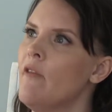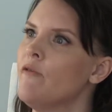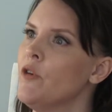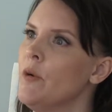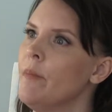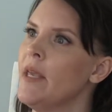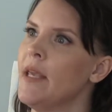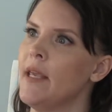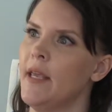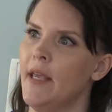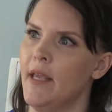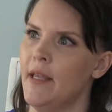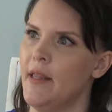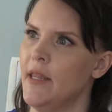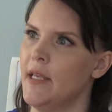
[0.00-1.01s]
for
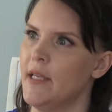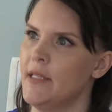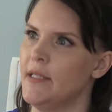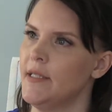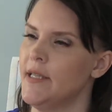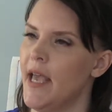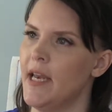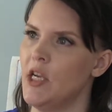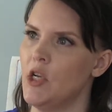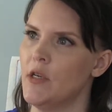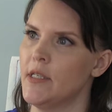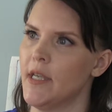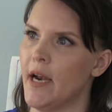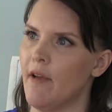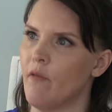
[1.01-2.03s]
me, in the 10
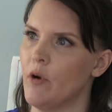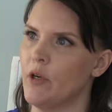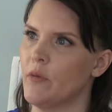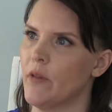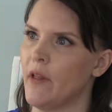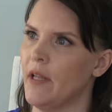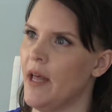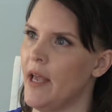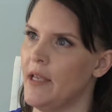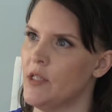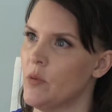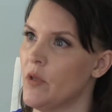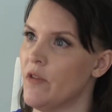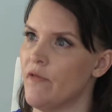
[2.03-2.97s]
years that I've worked with clients,